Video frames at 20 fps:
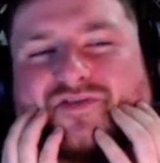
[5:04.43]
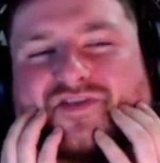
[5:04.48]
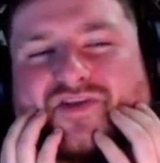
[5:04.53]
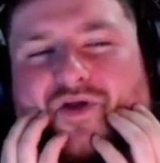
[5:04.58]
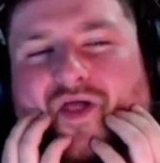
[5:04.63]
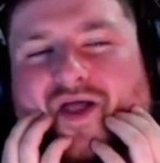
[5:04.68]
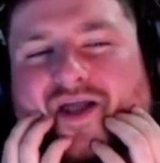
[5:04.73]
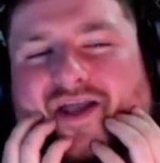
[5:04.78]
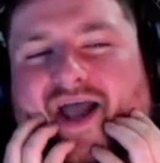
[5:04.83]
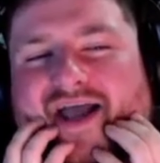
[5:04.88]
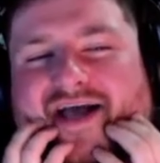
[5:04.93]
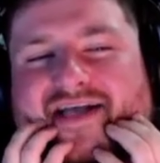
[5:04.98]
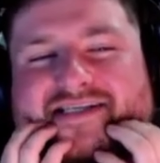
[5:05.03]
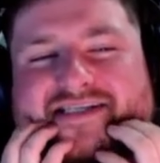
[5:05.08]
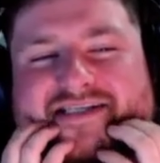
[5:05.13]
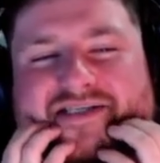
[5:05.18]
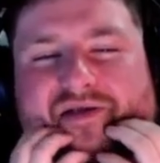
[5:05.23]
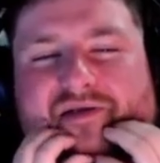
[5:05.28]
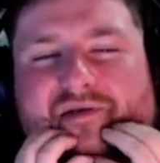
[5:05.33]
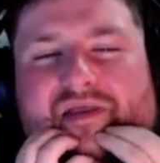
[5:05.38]
so like I
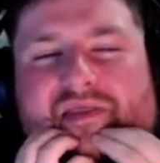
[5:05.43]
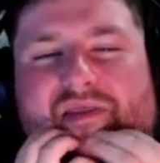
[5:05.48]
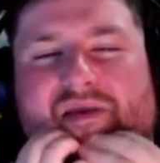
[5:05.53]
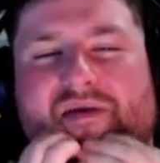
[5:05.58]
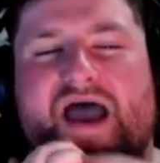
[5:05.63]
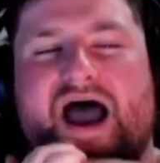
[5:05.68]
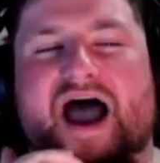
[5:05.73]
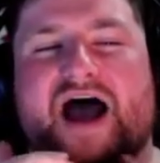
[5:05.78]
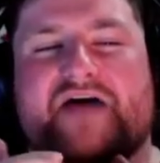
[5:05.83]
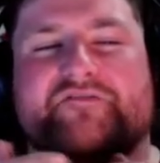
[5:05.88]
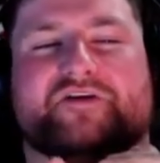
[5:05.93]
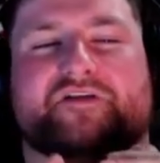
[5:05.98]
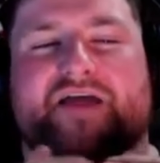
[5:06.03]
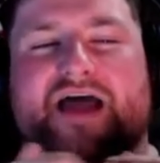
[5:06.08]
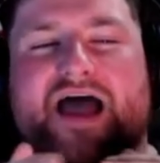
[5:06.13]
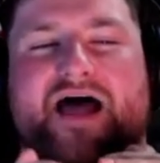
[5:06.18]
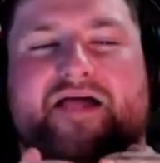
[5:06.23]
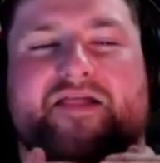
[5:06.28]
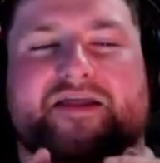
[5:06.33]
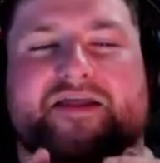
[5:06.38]
guess the after
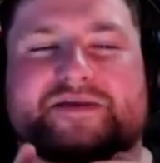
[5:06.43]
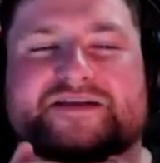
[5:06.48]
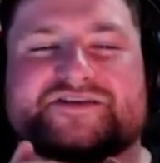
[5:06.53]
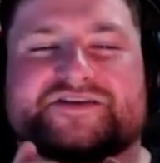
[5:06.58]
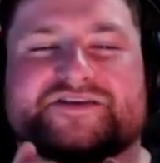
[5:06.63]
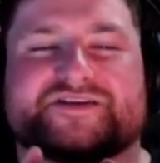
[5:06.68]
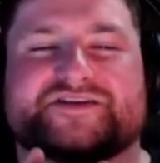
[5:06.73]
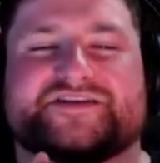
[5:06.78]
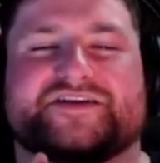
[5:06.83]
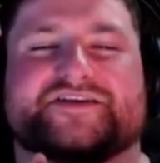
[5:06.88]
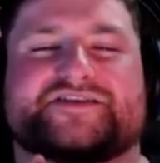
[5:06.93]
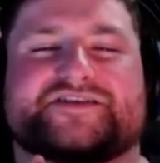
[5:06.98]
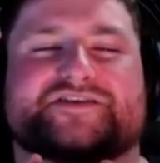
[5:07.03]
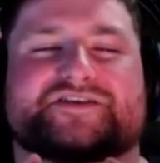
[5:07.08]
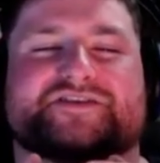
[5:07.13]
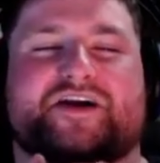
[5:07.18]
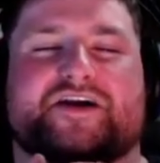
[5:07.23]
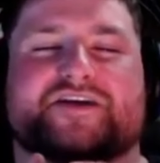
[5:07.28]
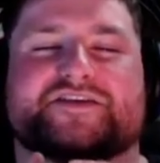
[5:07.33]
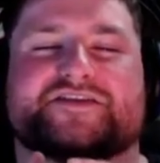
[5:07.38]
that, like Mister
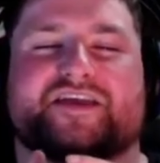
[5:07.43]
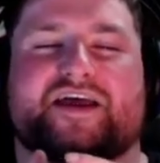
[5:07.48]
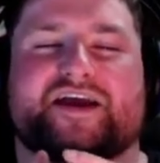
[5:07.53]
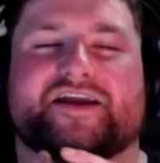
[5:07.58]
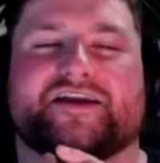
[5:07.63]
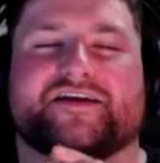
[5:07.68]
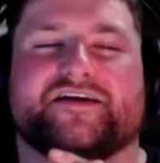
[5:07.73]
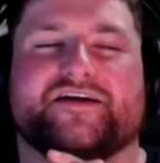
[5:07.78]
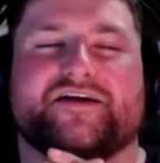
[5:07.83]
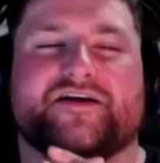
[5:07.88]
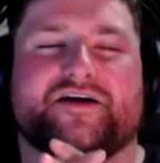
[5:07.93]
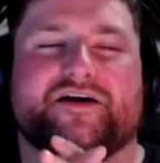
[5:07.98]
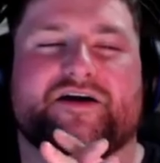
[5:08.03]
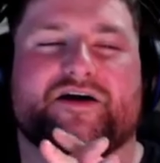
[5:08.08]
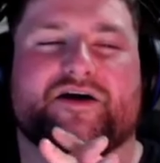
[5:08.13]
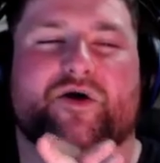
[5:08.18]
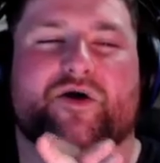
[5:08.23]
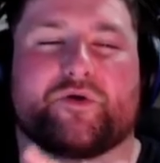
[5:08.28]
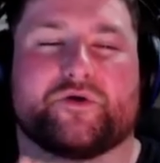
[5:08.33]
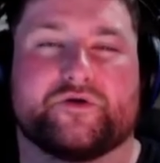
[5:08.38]
Sinister starts like,
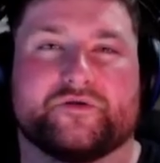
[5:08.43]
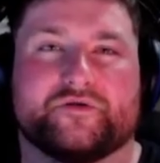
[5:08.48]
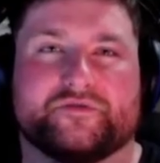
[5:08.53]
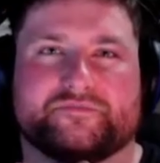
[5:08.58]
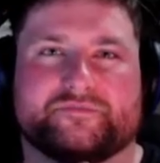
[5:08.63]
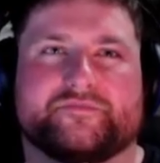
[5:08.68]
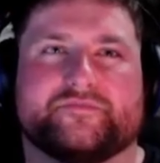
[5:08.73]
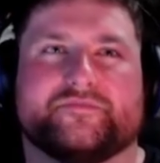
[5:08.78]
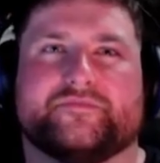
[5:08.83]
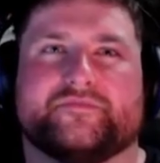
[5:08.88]
or